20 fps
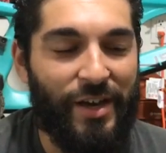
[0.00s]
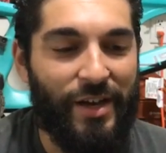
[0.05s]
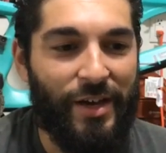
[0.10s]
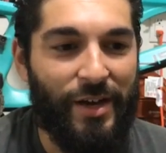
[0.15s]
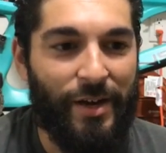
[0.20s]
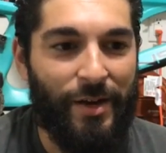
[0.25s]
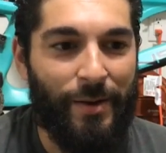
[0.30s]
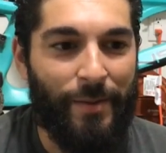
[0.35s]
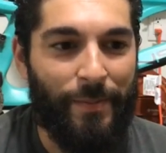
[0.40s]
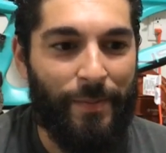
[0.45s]

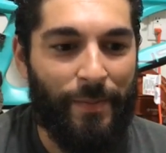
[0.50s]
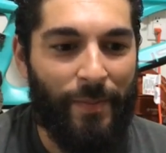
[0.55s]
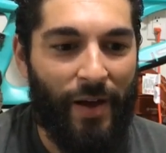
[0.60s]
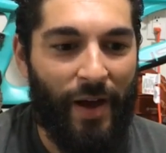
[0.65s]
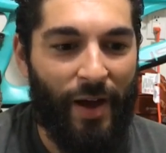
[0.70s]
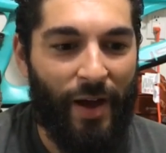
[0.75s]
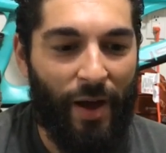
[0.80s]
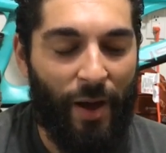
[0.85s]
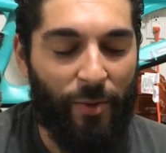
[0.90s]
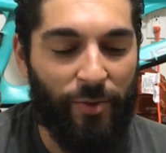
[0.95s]

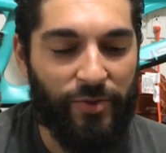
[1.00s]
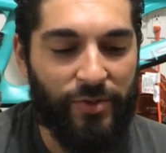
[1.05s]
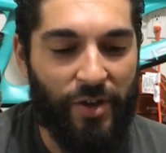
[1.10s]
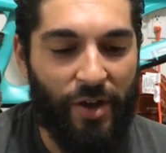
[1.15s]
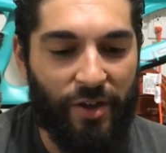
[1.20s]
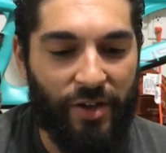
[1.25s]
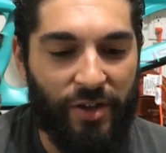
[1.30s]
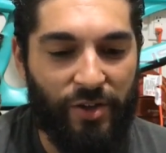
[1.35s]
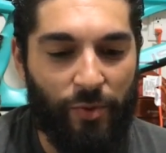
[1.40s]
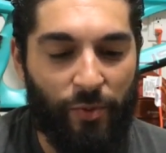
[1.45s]
I was
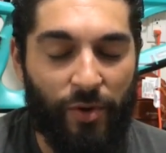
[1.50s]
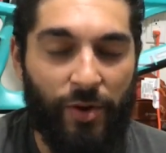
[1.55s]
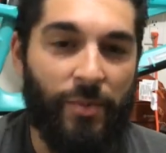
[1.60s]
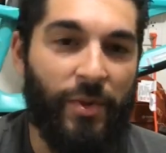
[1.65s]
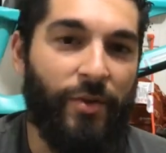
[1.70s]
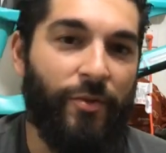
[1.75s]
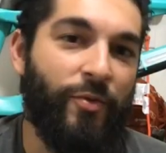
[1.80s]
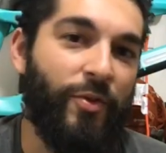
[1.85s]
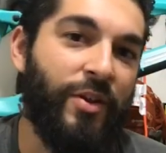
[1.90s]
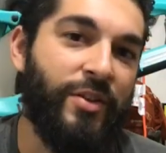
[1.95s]
talking to one of
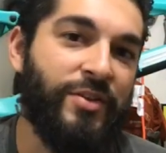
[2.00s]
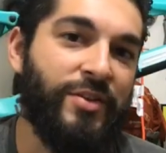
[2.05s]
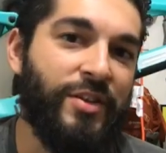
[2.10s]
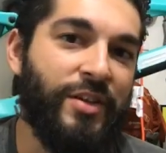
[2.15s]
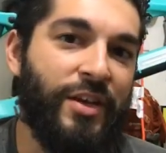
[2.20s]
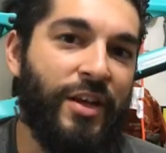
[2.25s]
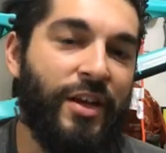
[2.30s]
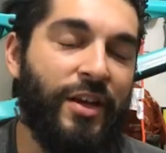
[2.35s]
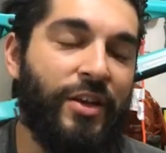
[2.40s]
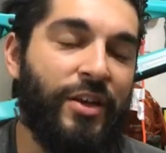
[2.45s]
my friends
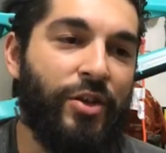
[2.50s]
today,